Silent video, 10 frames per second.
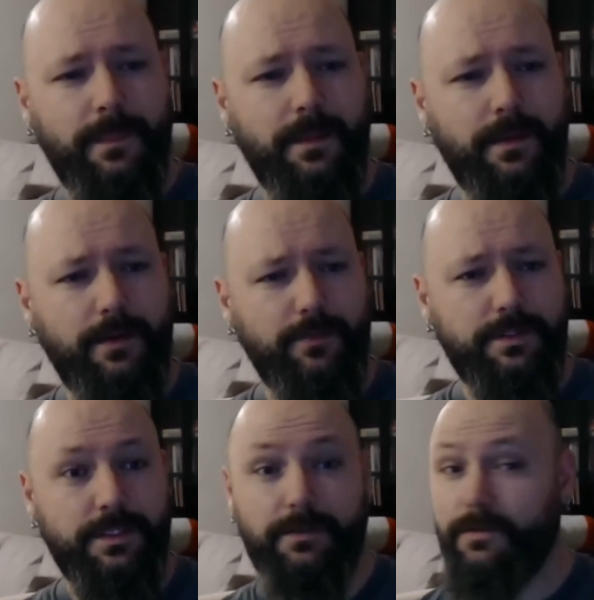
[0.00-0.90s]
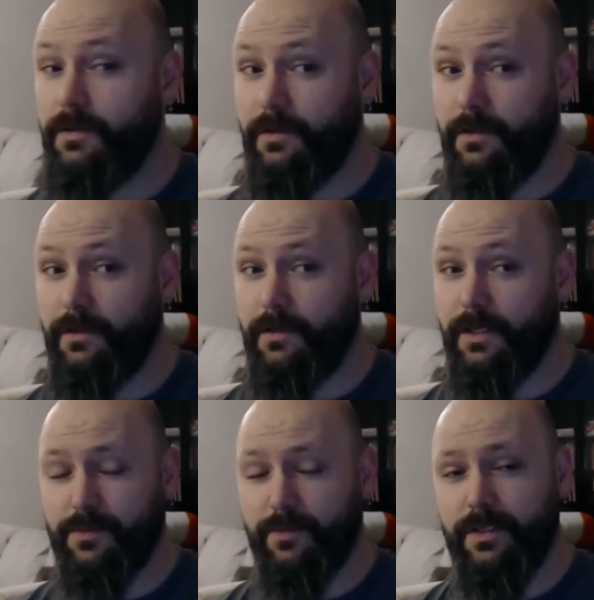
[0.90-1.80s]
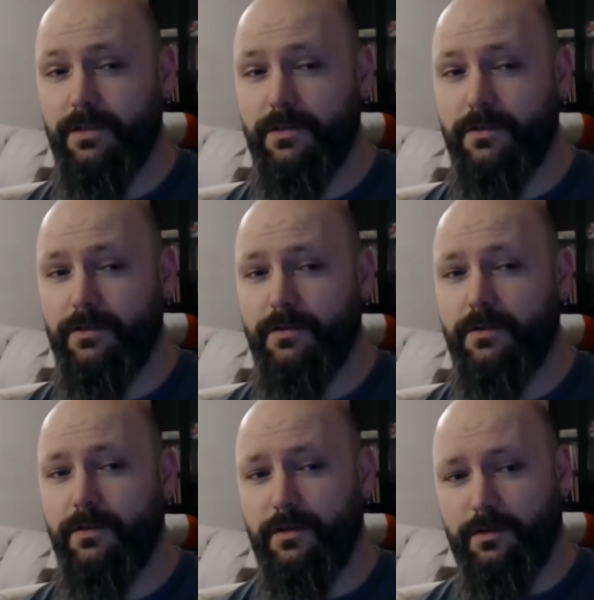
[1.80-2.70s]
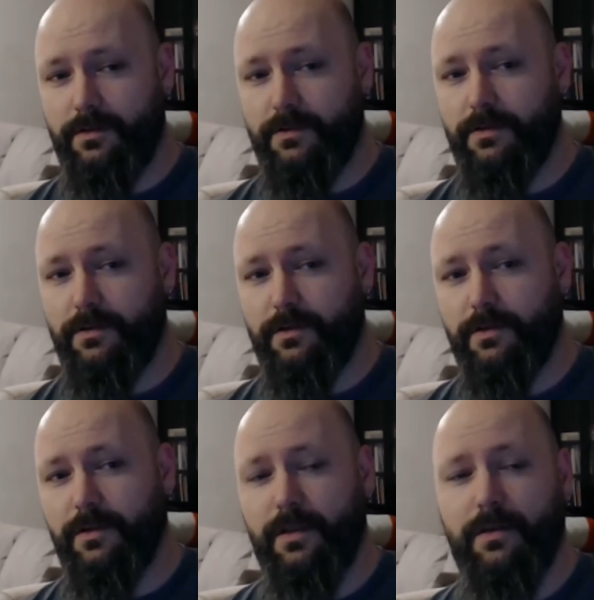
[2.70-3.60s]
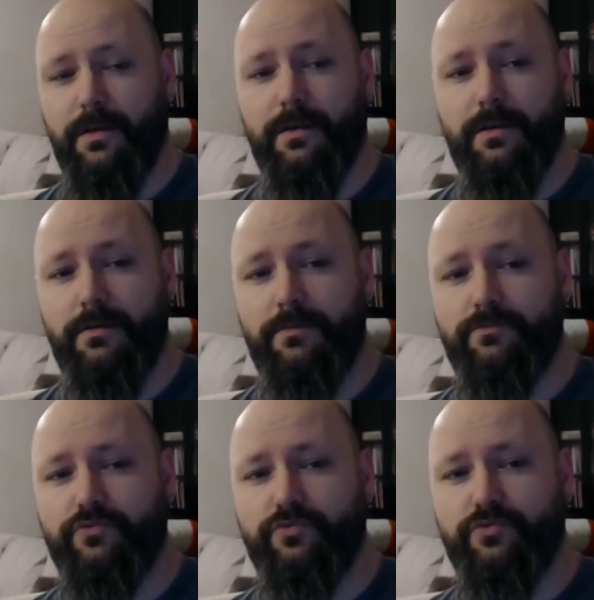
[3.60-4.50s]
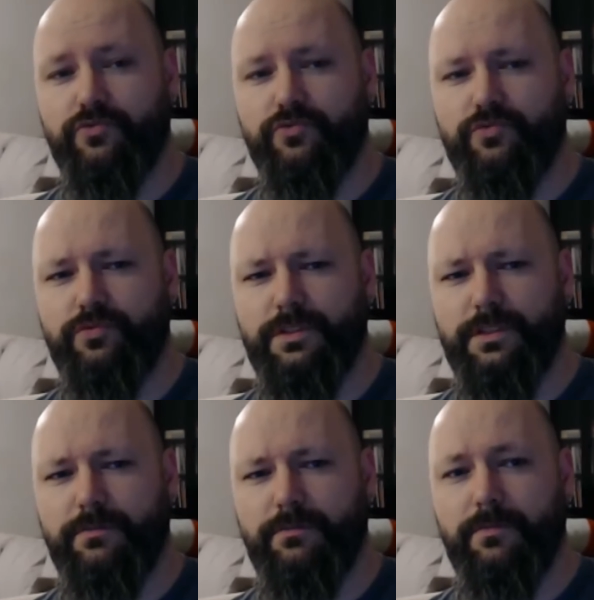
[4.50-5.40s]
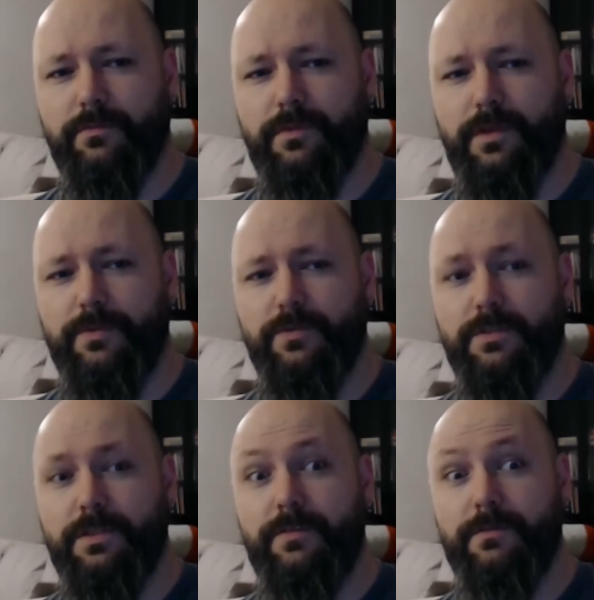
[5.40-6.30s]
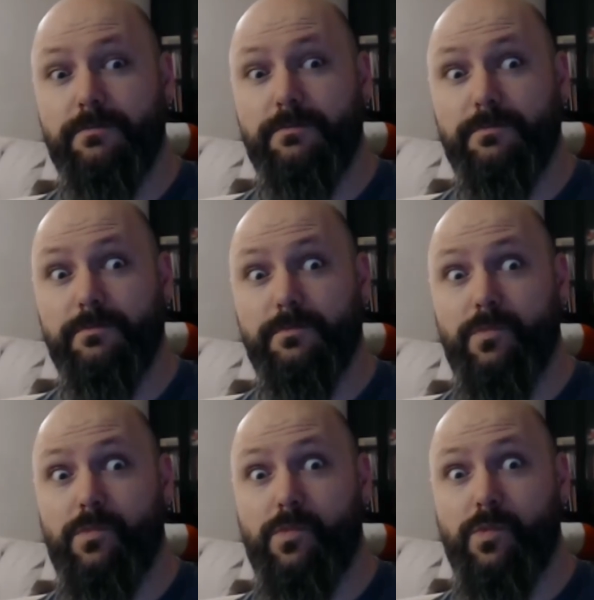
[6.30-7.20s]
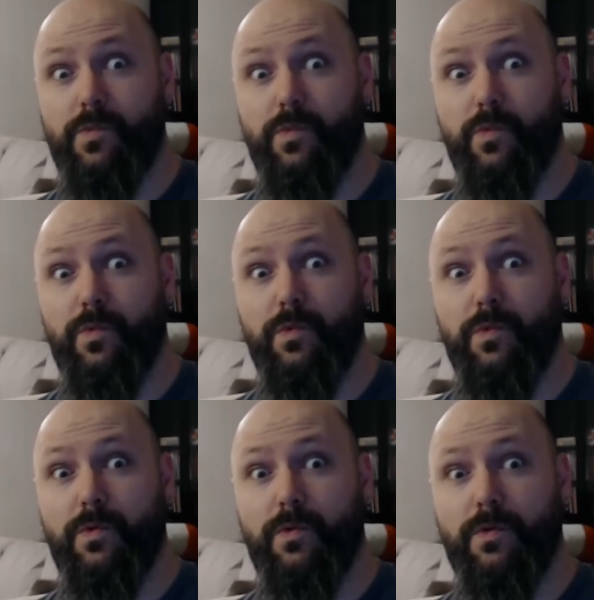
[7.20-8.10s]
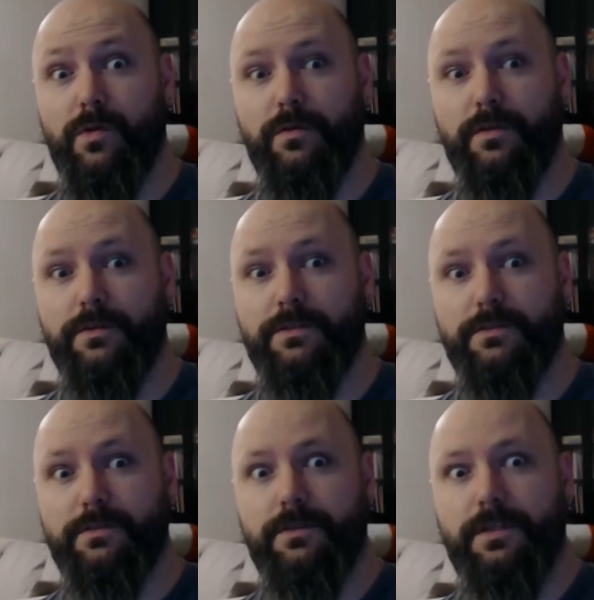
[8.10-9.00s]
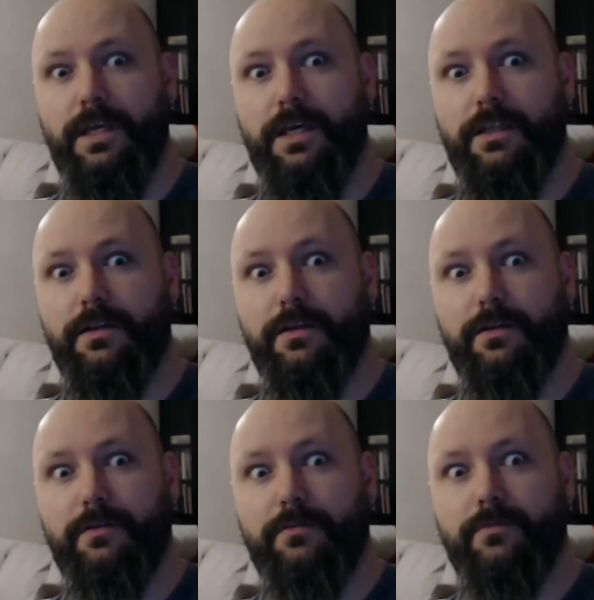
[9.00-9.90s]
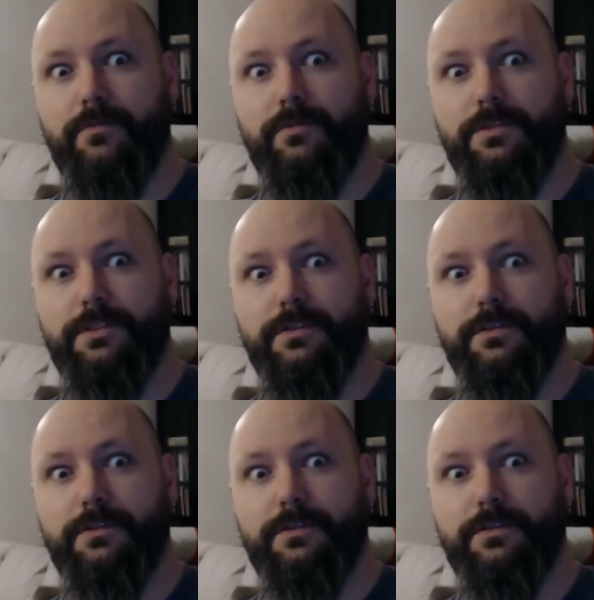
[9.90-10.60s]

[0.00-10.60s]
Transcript: I hope to see you next week on, what is it? Episode 7. Oh, there's the cat. Legit.